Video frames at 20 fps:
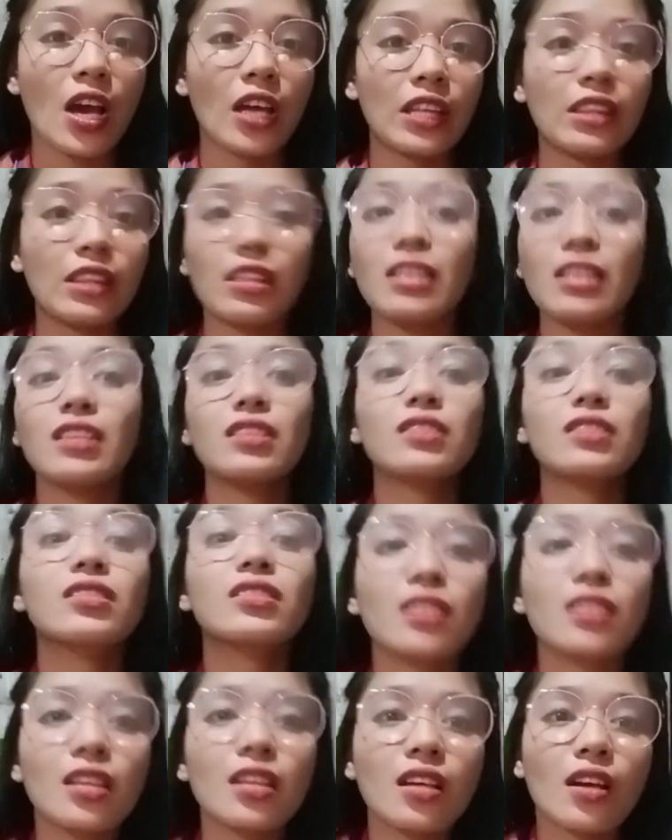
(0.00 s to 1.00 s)

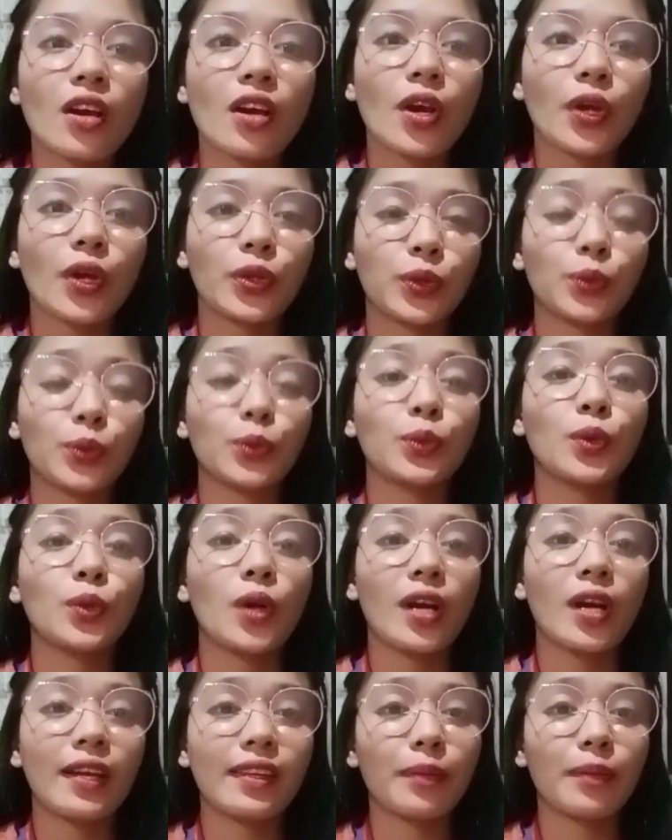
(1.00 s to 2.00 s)
needs
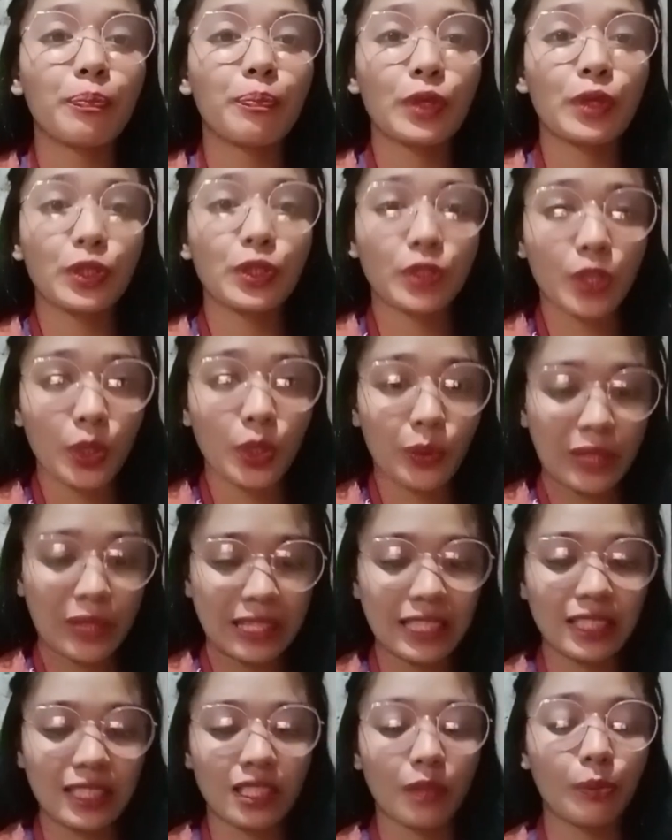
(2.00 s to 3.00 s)
to the person
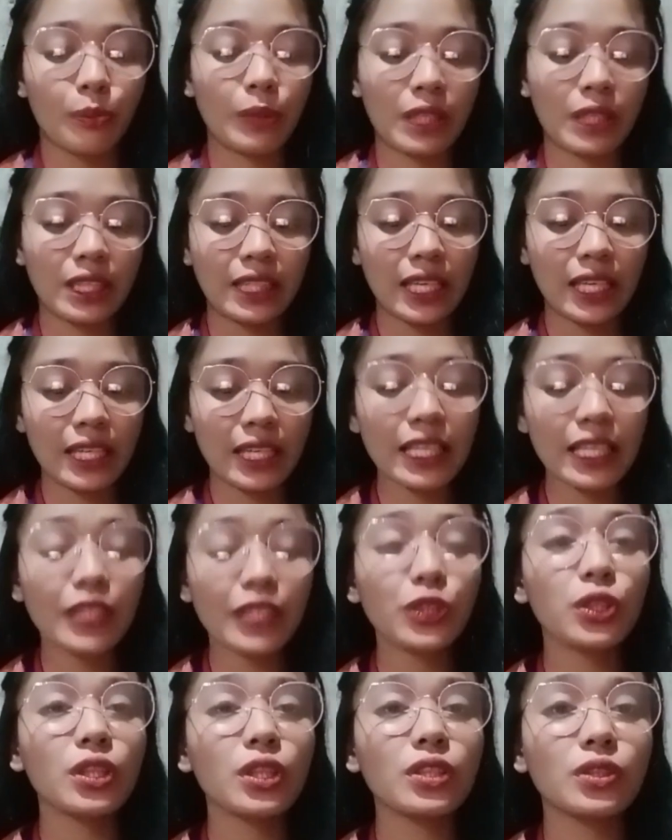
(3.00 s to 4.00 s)
with disability, and
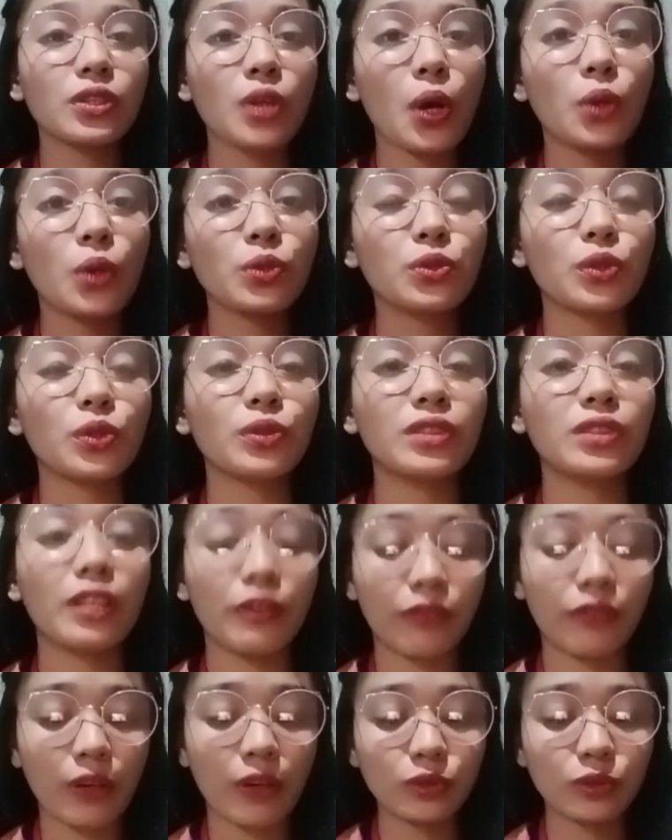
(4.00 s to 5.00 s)
it is also
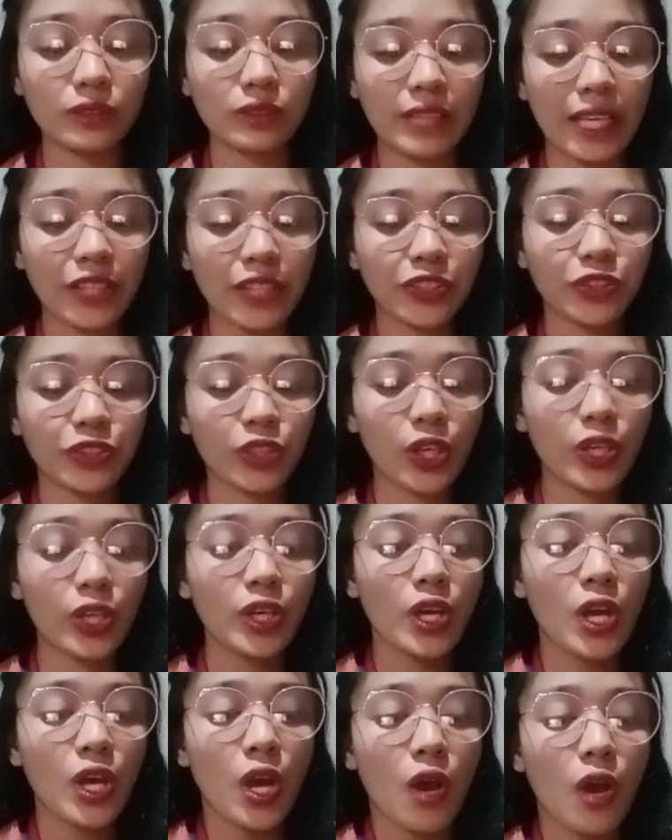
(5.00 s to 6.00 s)
the
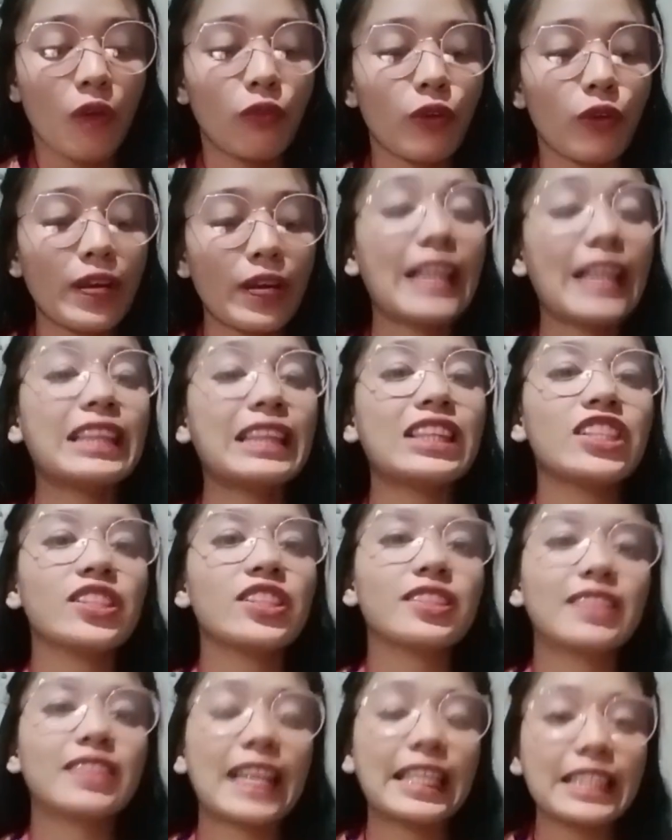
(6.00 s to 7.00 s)
foundation for
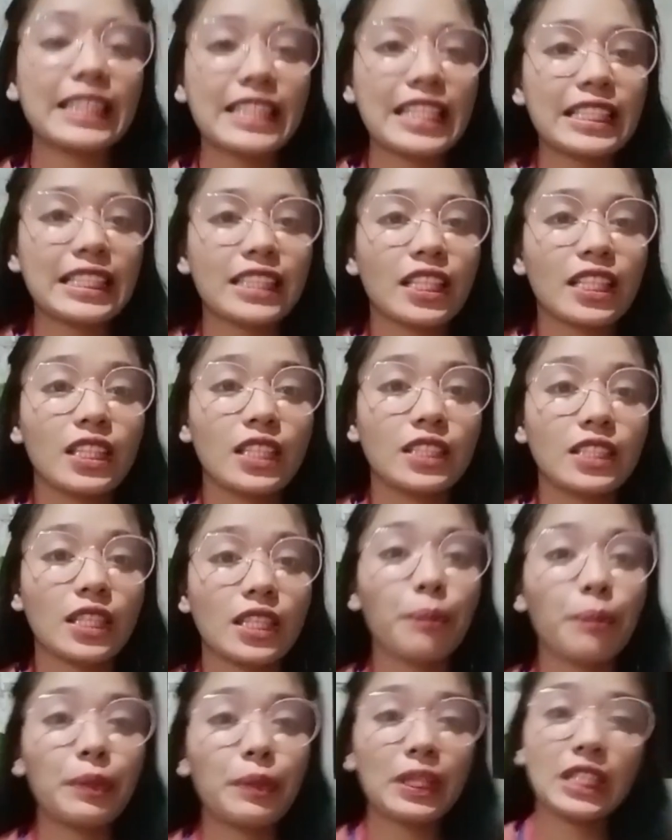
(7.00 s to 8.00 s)
understanding the
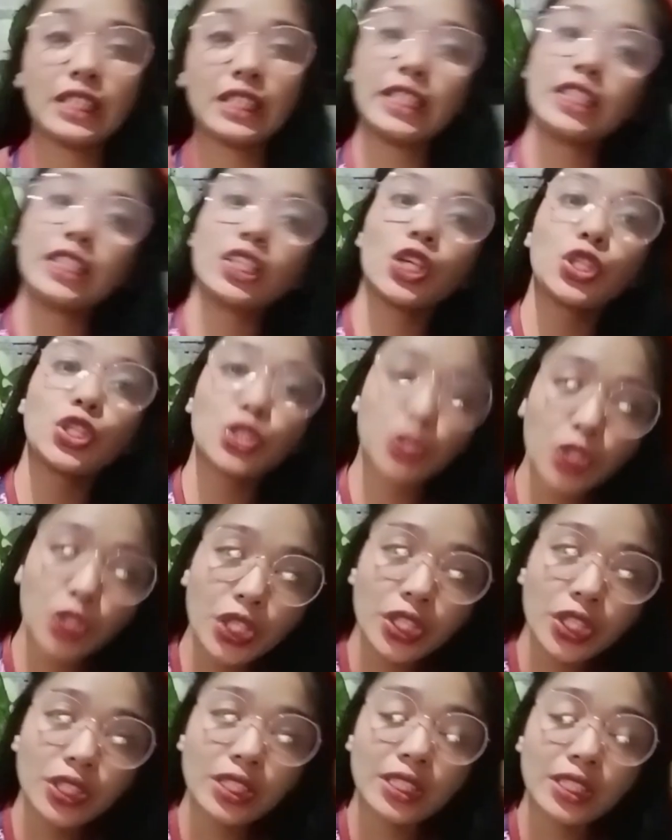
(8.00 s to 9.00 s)
disability
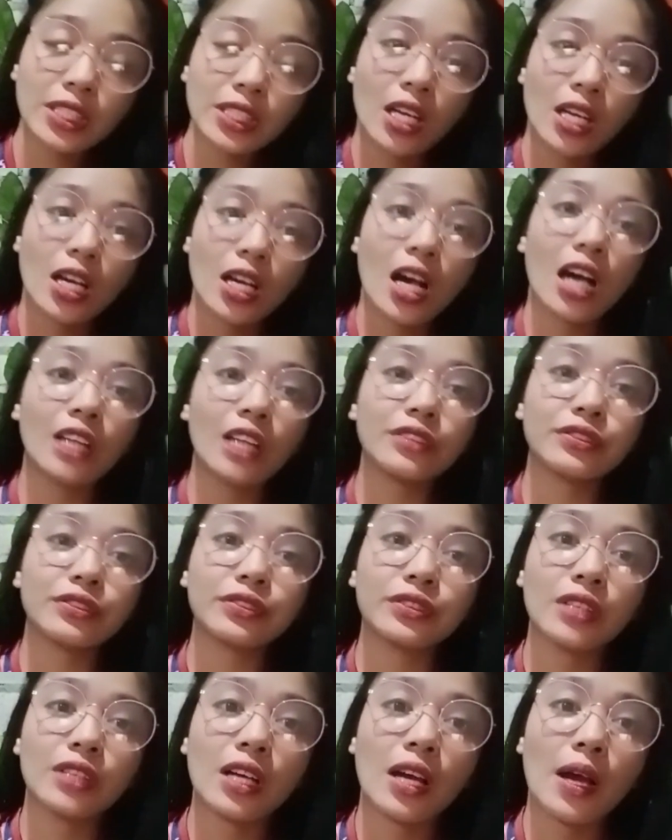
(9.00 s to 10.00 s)
concerns of